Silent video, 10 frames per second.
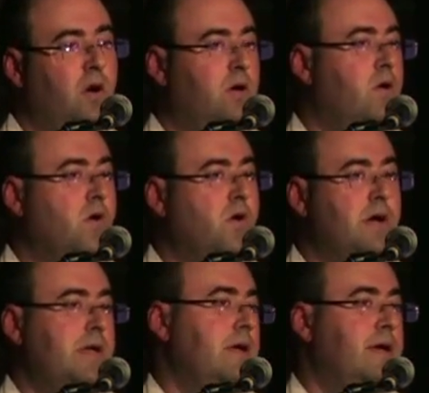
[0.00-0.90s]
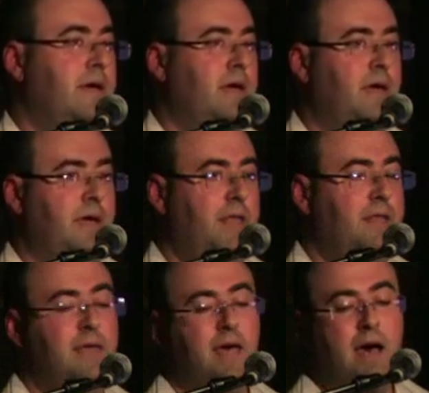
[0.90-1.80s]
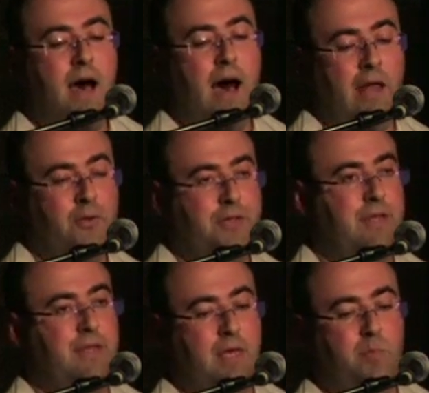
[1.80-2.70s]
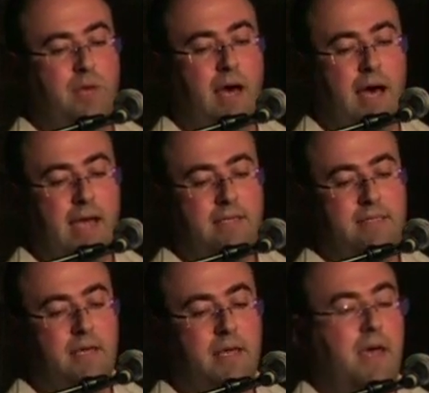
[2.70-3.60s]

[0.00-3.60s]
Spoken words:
Go ahead, annotate the APIs,